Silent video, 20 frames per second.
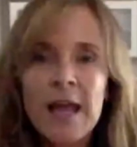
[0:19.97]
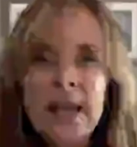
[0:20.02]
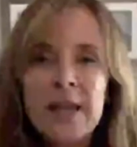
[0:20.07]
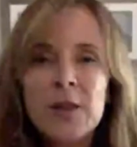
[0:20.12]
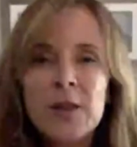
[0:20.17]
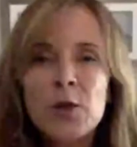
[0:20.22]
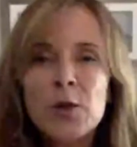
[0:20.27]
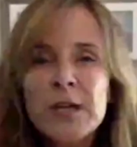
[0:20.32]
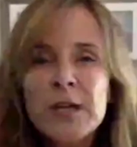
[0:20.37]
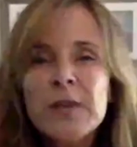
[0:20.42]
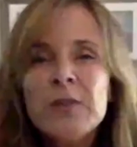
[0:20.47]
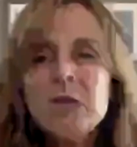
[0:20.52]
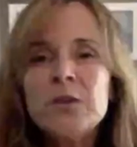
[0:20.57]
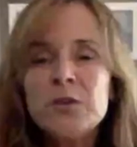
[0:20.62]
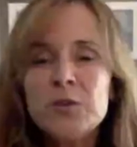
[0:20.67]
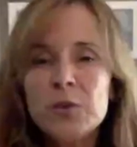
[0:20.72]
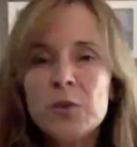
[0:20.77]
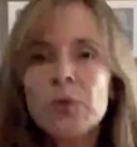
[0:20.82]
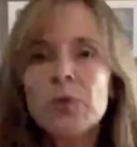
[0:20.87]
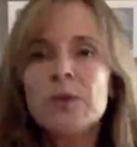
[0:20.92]
learning the
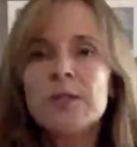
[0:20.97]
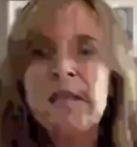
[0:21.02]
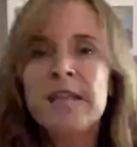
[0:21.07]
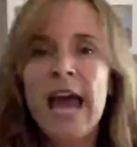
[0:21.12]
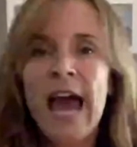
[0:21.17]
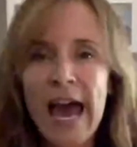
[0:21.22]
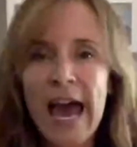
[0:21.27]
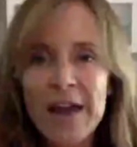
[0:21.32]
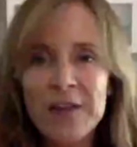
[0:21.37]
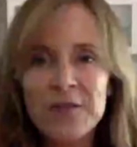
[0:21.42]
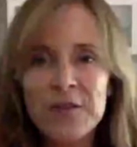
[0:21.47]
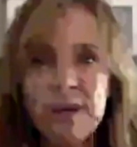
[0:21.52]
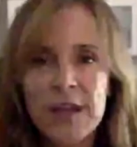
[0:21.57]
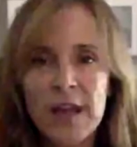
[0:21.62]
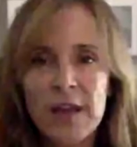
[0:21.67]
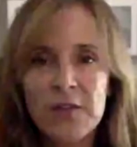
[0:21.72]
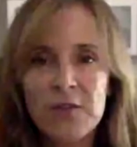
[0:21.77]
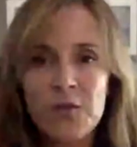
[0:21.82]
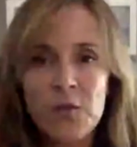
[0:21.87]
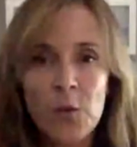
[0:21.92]
tools to
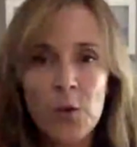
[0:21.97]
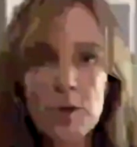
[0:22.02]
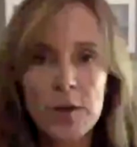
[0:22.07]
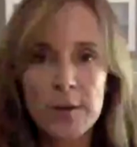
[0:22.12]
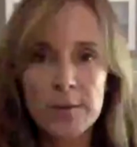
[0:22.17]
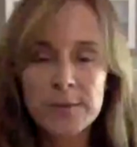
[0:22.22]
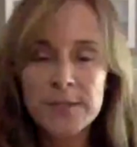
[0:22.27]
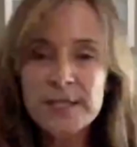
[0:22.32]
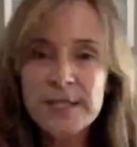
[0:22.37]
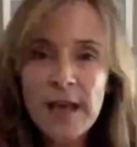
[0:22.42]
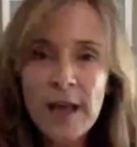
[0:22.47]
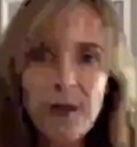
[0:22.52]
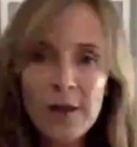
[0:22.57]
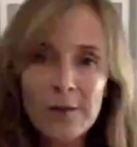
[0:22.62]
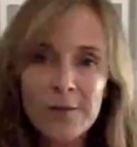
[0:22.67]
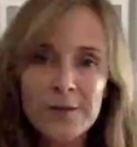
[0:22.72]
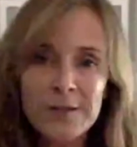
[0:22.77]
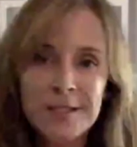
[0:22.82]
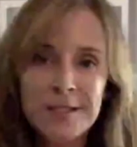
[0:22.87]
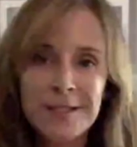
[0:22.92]
advocate for
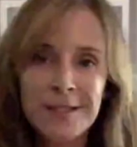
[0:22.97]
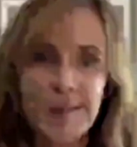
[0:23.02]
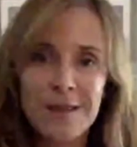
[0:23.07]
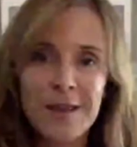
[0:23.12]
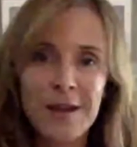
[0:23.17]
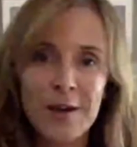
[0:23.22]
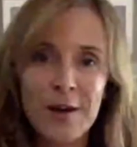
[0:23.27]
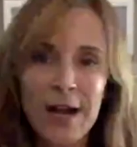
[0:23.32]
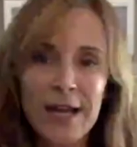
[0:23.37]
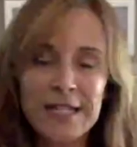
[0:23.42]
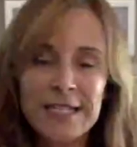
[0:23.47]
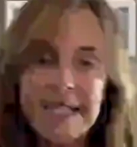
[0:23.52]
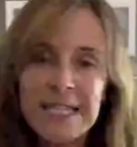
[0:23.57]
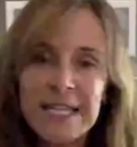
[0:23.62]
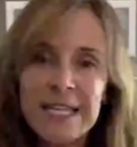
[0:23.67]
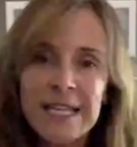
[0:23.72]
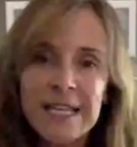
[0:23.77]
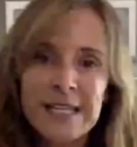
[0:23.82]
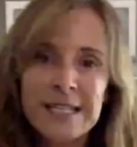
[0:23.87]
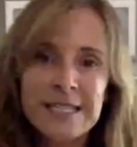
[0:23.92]
themselves, their
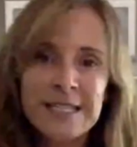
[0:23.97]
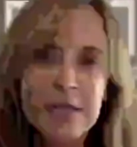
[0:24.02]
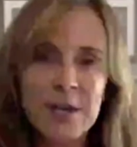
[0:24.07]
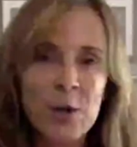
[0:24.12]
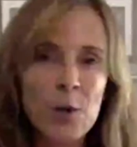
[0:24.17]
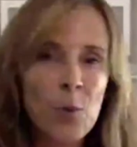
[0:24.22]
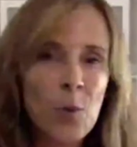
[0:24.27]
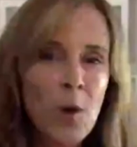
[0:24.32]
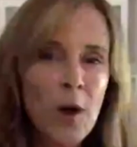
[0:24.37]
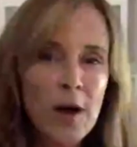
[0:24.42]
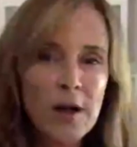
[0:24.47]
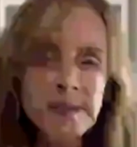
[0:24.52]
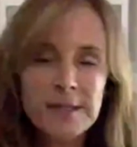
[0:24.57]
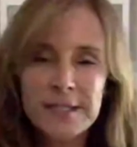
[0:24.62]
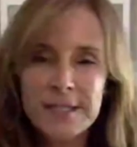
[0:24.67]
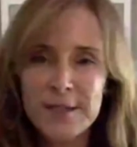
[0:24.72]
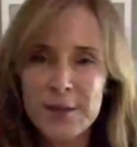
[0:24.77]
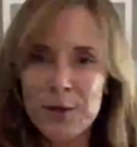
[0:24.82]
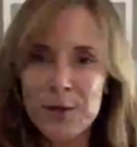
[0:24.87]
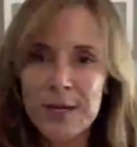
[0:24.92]
ideas, their wants,
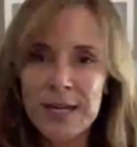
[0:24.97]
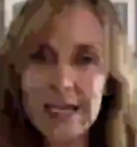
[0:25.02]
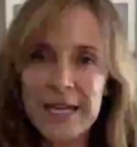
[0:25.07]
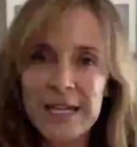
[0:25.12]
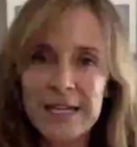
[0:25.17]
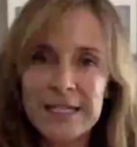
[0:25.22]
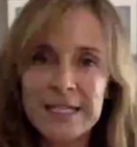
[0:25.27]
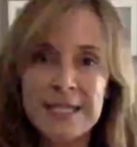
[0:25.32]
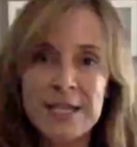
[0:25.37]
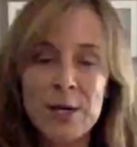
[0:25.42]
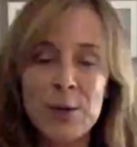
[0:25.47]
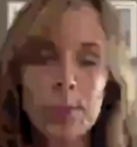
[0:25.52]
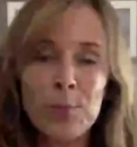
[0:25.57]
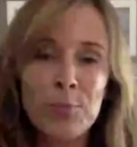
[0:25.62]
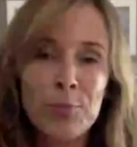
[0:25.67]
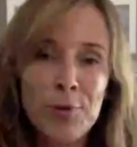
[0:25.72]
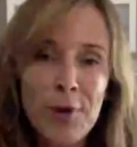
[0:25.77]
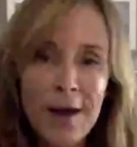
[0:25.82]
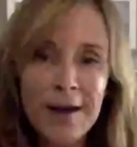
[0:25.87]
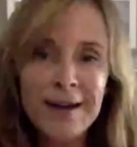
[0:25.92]
their needs, their
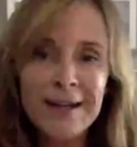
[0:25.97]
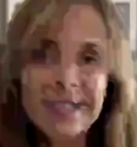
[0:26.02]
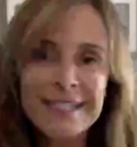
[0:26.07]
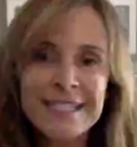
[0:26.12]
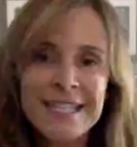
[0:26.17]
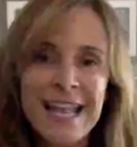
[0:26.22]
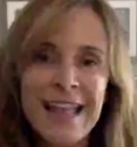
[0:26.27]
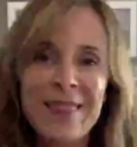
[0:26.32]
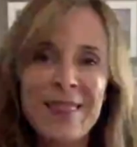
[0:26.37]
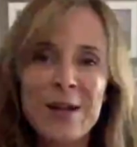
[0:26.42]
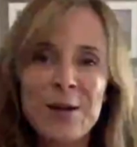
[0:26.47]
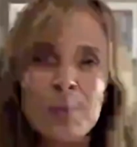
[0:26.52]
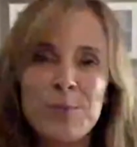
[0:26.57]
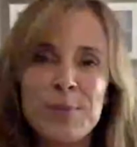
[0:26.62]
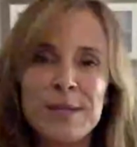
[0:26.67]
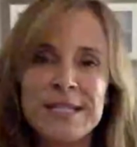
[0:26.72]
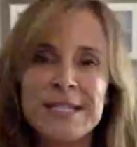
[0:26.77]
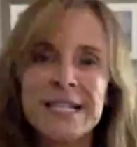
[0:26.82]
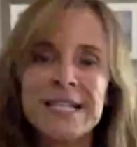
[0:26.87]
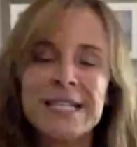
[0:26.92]
products, and their
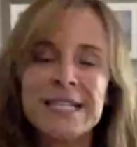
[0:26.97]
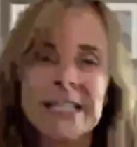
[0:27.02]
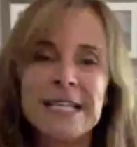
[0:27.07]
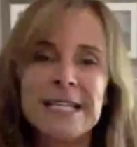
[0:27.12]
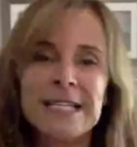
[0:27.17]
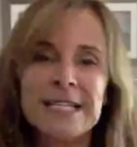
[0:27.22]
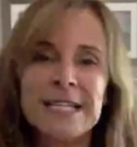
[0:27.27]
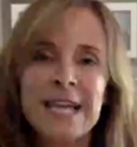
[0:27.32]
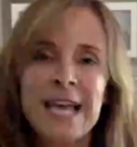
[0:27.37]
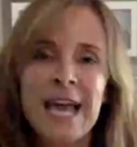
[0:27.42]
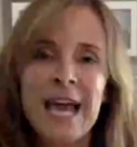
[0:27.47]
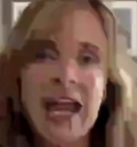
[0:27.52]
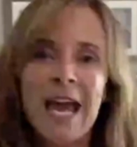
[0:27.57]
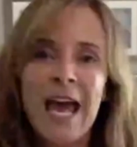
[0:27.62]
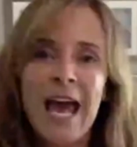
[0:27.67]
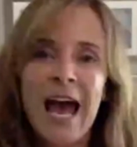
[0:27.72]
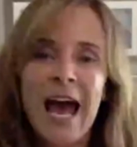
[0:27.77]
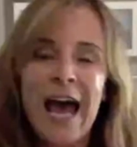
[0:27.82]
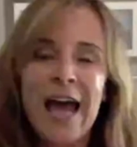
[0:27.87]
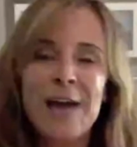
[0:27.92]
businesses.
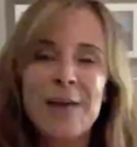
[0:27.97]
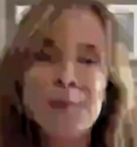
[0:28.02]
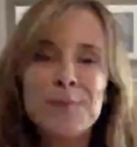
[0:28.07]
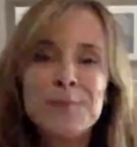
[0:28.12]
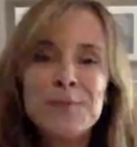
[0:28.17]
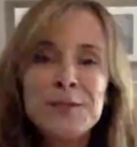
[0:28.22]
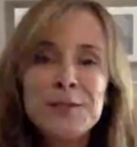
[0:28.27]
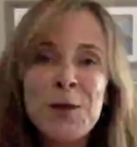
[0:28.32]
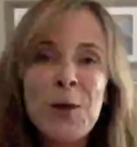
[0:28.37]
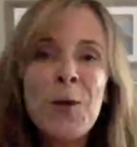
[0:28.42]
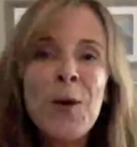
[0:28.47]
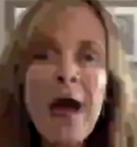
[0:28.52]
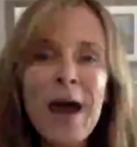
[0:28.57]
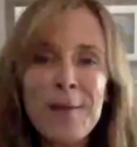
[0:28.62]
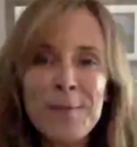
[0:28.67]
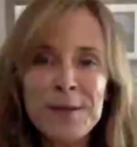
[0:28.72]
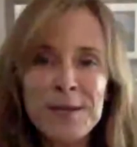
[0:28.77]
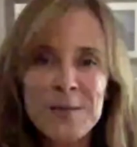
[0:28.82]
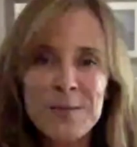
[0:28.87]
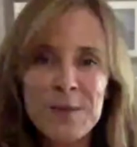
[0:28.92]
I am so
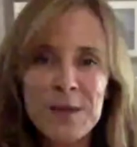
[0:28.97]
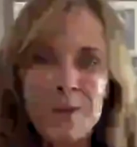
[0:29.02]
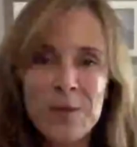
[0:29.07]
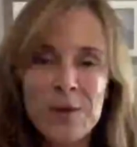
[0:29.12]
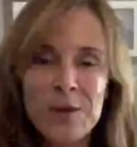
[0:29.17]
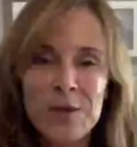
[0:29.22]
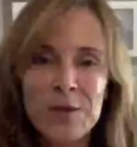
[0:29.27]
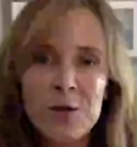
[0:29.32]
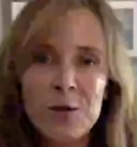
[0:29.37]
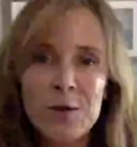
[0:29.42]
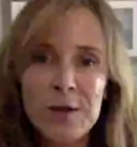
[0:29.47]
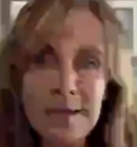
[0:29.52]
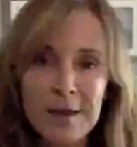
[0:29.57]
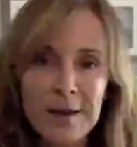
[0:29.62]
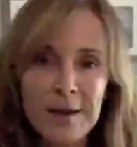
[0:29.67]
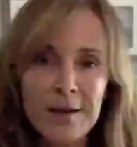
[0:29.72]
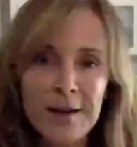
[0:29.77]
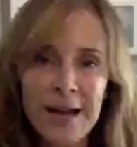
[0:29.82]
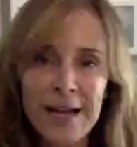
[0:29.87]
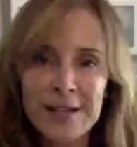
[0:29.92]
happy to be with you
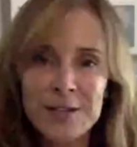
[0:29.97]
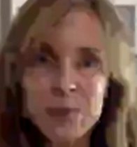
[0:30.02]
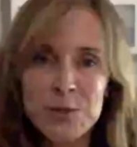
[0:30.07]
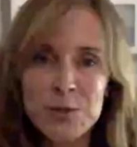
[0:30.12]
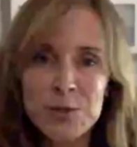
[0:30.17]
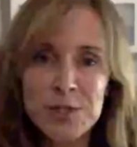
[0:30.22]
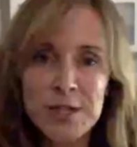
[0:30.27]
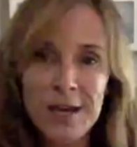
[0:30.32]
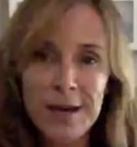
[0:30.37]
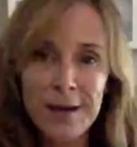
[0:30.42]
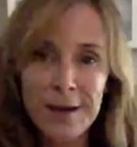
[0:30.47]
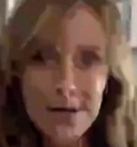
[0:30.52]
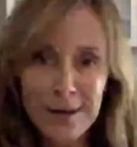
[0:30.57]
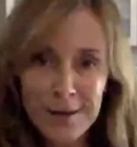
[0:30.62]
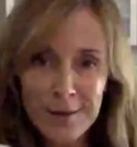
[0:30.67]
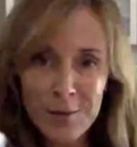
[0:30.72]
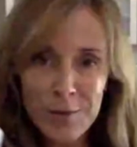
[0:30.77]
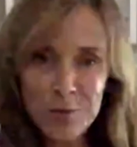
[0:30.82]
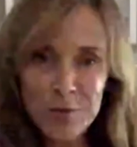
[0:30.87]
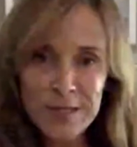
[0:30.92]
here and to
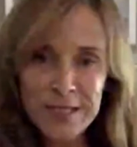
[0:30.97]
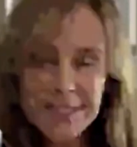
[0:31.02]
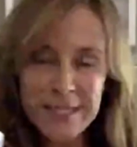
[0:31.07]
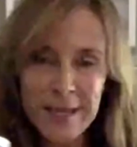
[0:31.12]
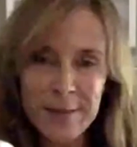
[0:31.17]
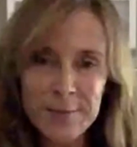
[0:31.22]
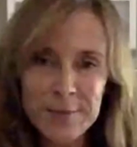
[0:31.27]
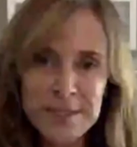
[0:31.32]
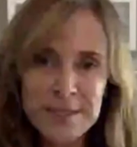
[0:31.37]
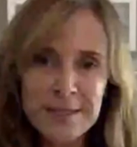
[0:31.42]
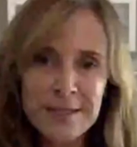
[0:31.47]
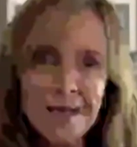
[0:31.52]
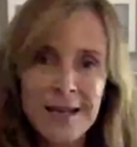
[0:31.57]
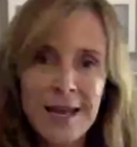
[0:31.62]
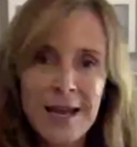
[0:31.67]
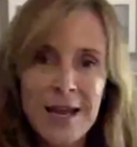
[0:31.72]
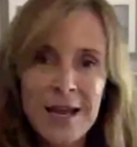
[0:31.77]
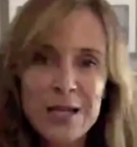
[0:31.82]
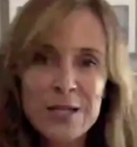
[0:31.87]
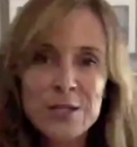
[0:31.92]
share 3 sips.
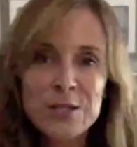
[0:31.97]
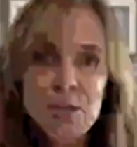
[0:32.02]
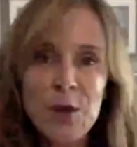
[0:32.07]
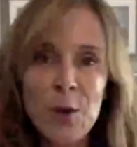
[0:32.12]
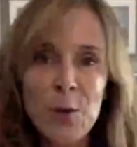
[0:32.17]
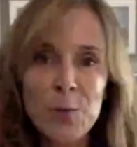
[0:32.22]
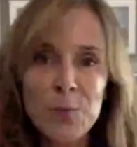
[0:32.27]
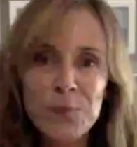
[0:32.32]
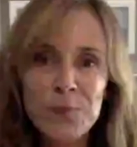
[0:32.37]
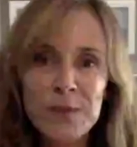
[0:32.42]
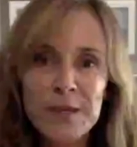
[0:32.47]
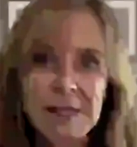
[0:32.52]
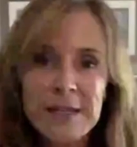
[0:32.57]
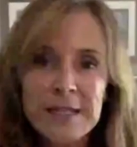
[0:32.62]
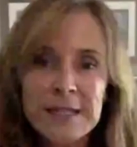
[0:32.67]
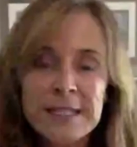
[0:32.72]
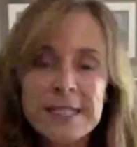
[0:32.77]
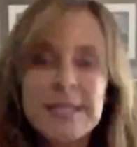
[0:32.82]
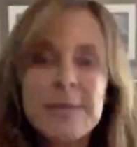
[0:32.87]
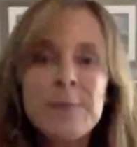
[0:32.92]
So,
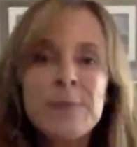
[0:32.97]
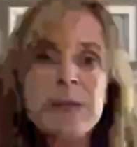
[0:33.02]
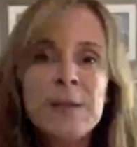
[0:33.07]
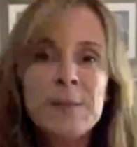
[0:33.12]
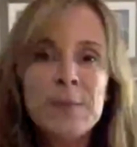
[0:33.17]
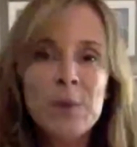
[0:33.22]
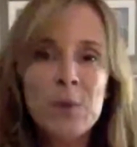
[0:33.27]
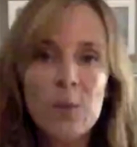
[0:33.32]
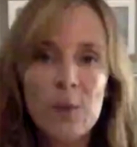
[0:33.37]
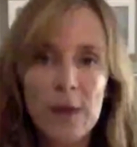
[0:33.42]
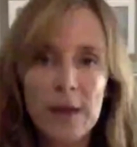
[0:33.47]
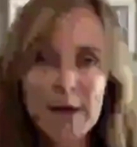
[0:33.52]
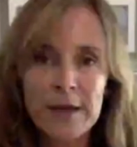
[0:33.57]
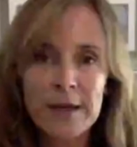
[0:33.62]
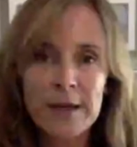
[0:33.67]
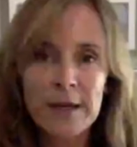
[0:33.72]
sip number 1.